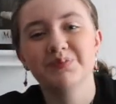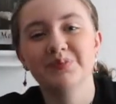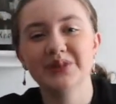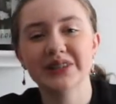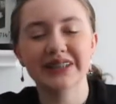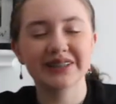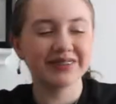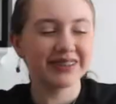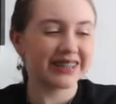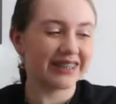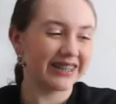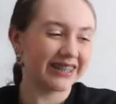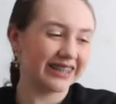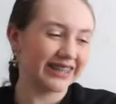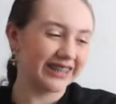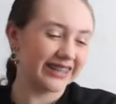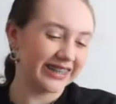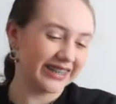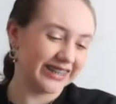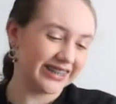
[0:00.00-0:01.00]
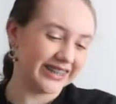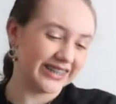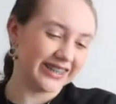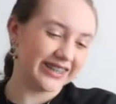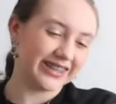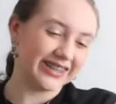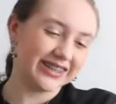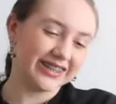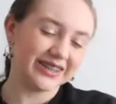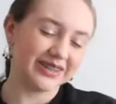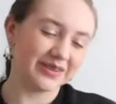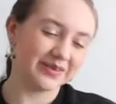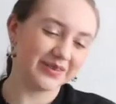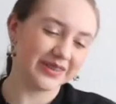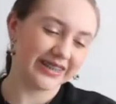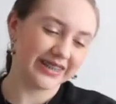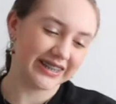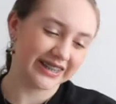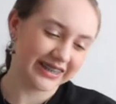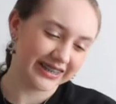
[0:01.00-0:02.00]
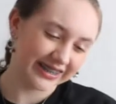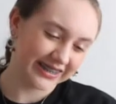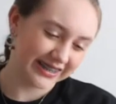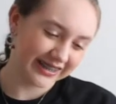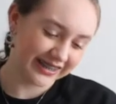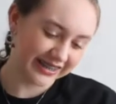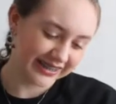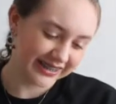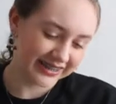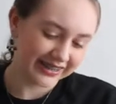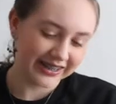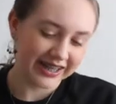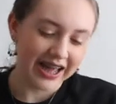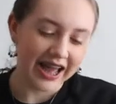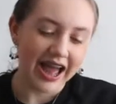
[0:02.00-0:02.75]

belly! Oh my goodness.